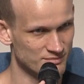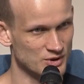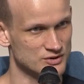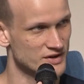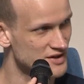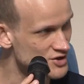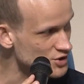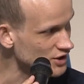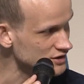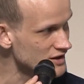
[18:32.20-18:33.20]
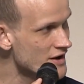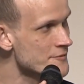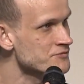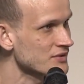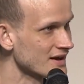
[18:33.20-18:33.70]
purely digital.
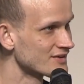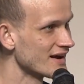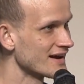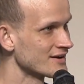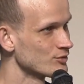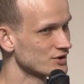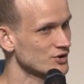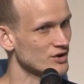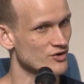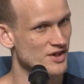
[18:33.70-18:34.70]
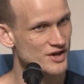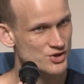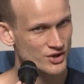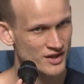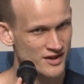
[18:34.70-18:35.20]
And then with
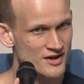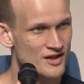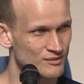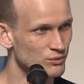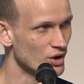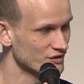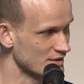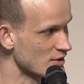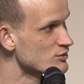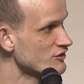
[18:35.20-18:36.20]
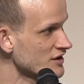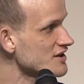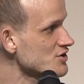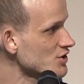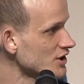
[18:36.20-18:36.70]
conversations, more of them are moving
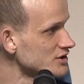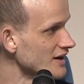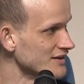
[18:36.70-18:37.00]
digital.